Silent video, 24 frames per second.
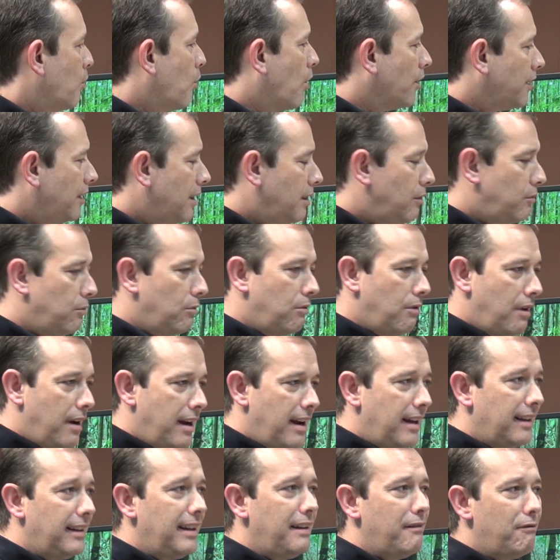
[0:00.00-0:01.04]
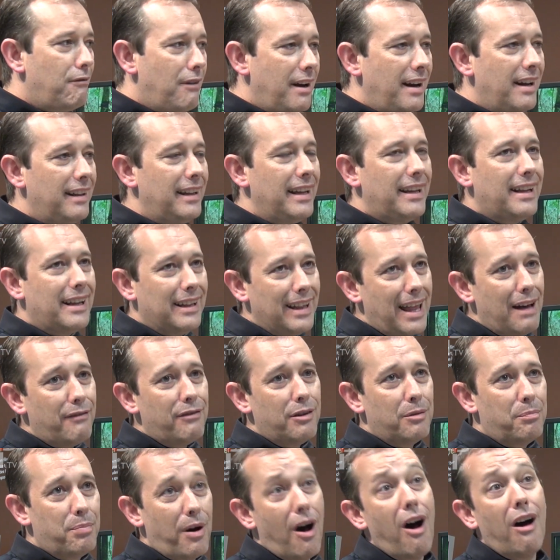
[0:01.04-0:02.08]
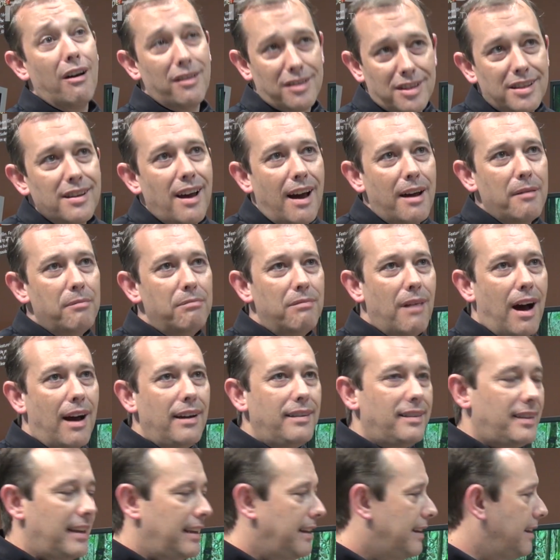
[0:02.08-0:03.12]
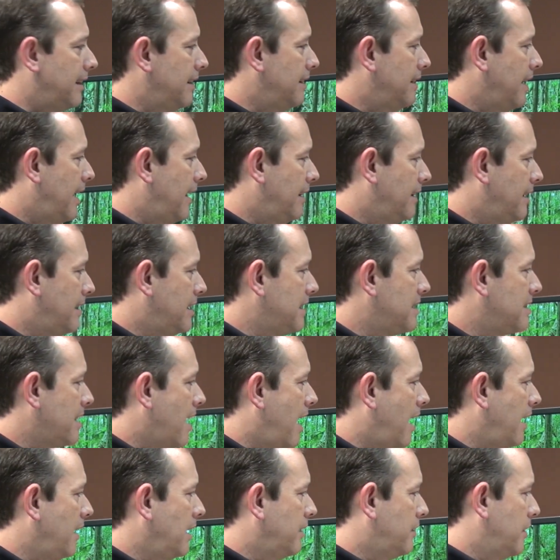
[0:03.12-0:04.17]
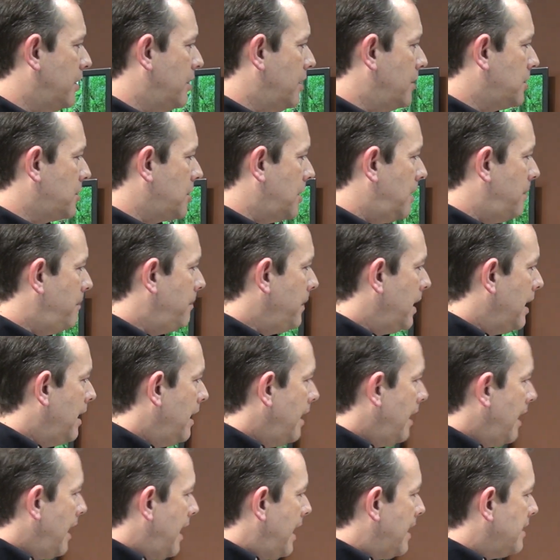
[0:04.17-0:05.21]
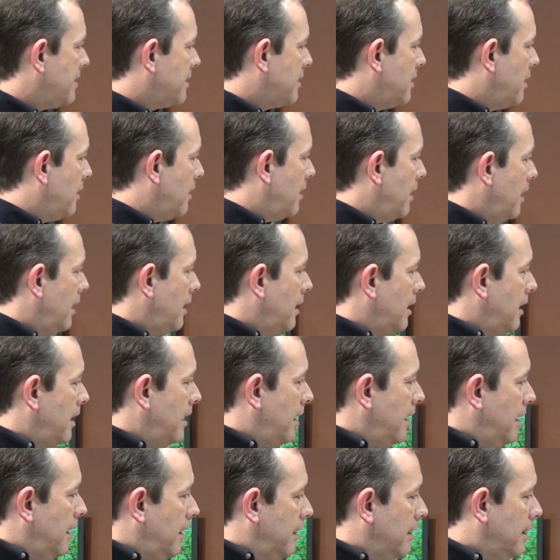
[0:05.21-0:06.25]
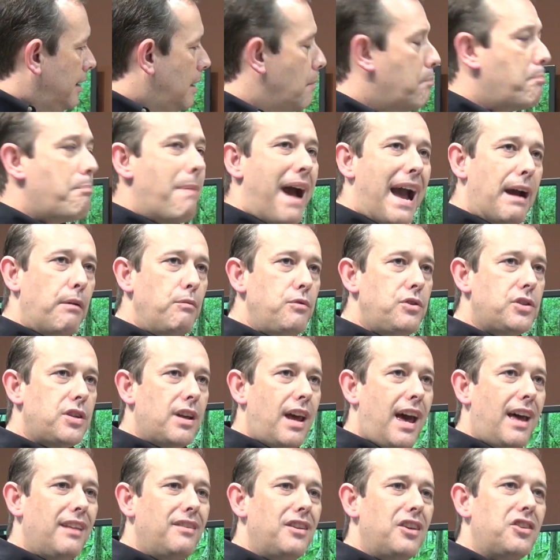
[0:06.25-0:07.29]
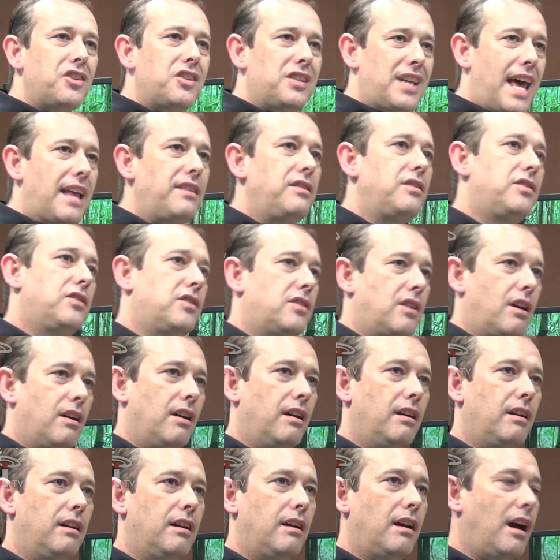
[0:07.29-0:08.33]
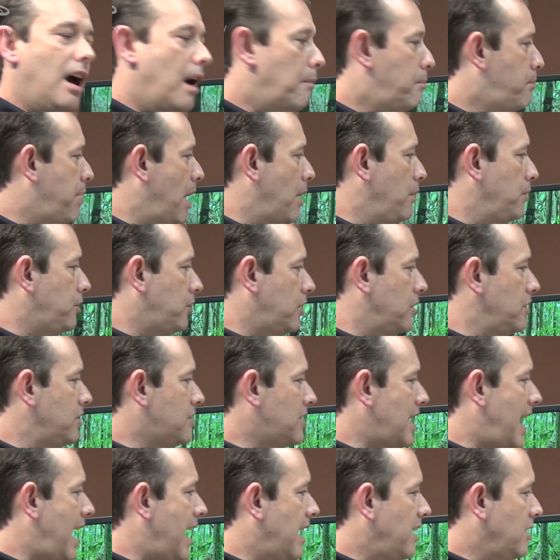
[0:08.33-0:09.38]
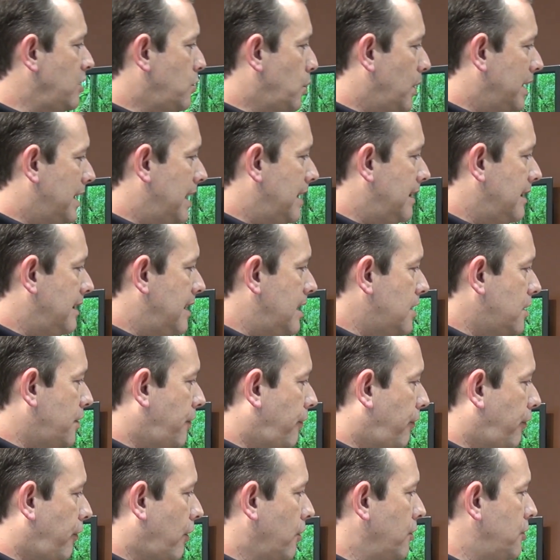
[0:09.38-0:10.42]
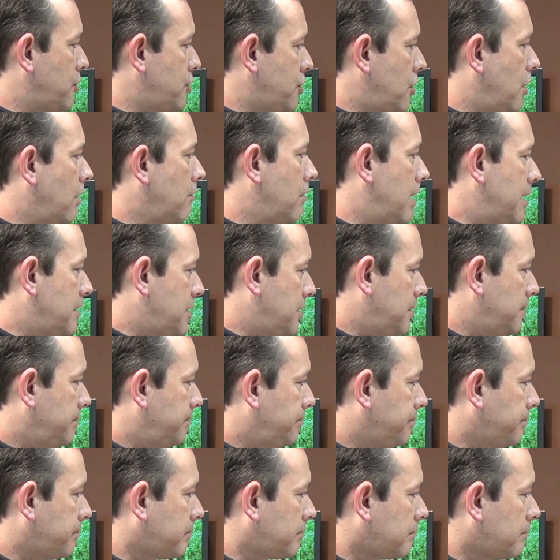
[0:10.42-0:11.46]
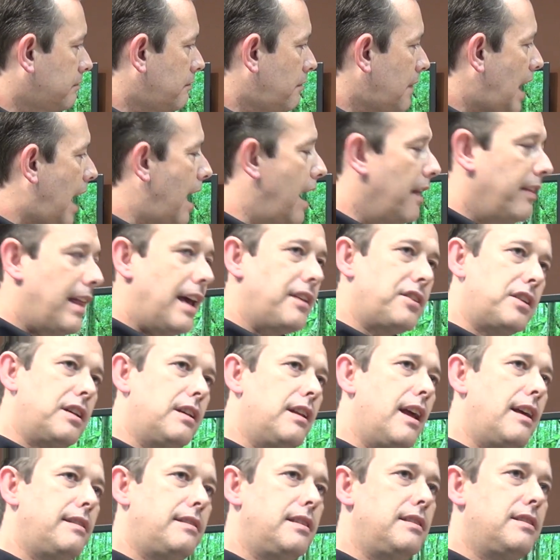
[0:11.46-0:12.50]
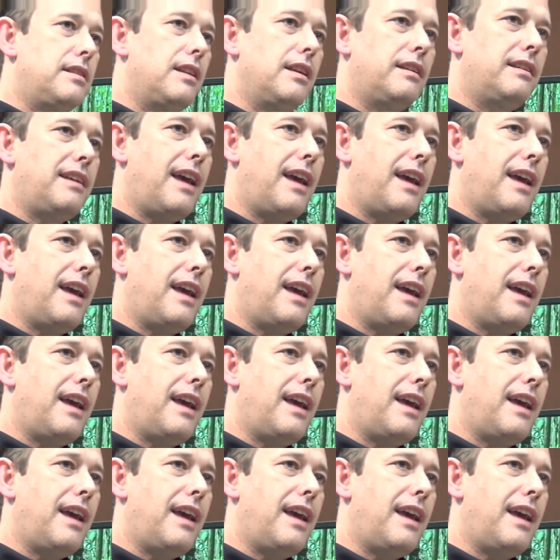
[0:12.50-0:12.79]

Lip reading: One of the really, really clever parts, I think, in the design of URSA is that the mount and the sensor are both contained within this front turret, and that's connected to the